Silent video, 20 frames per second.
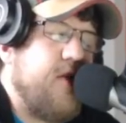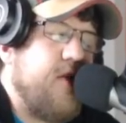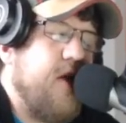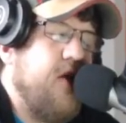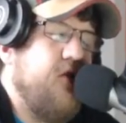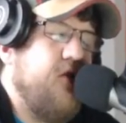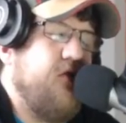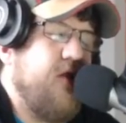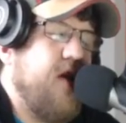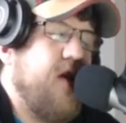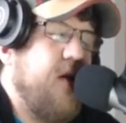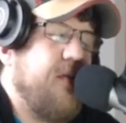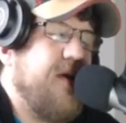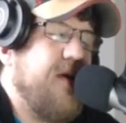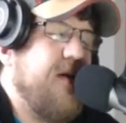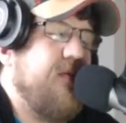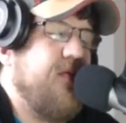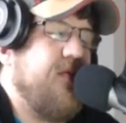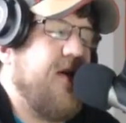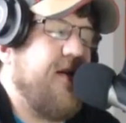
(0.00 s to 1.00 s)
It should help
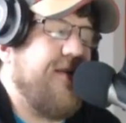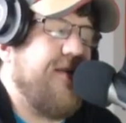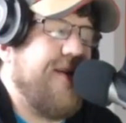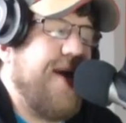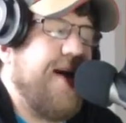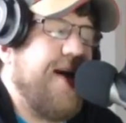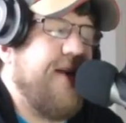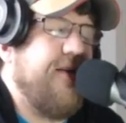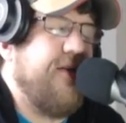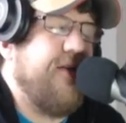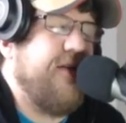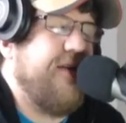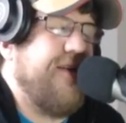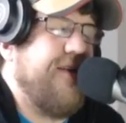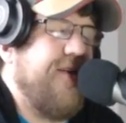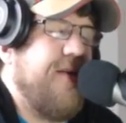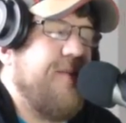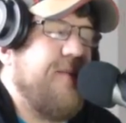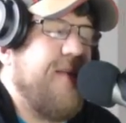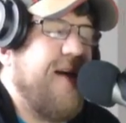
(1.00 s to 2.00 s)
keep things not
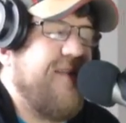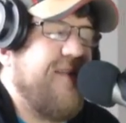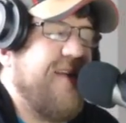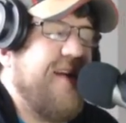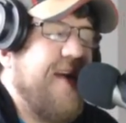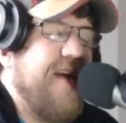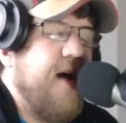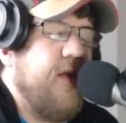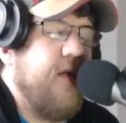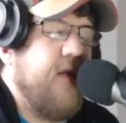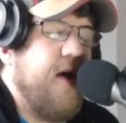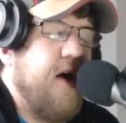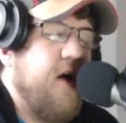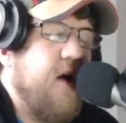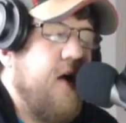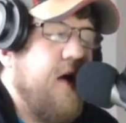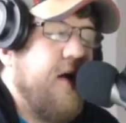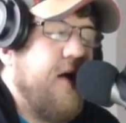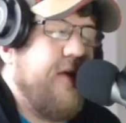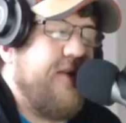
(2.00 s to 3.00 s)
necessarily messy down there.
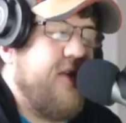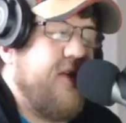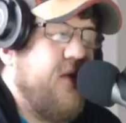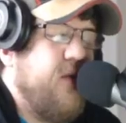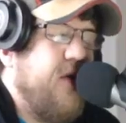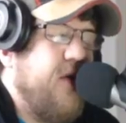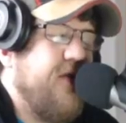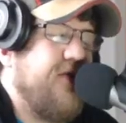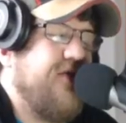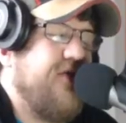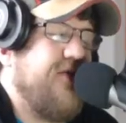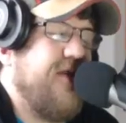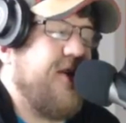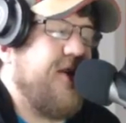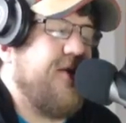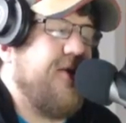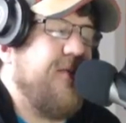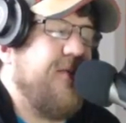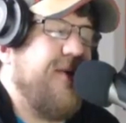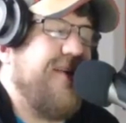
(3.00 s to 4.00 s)
Snowfall is
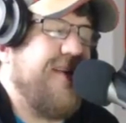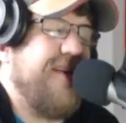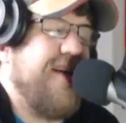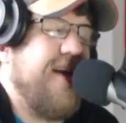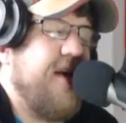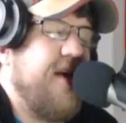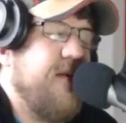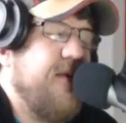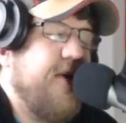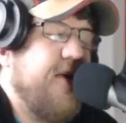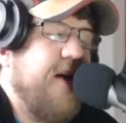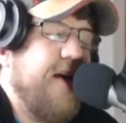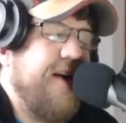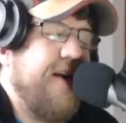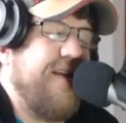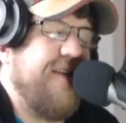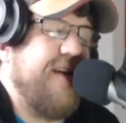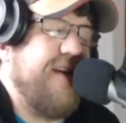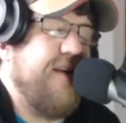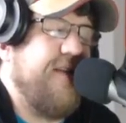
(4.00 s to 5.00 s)
expected to be steady but not
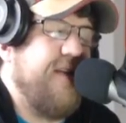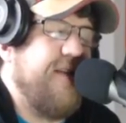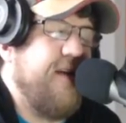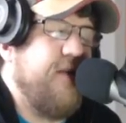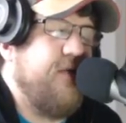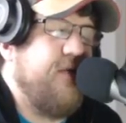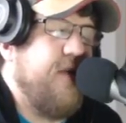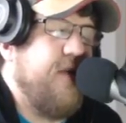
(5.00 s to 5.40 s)
extensive.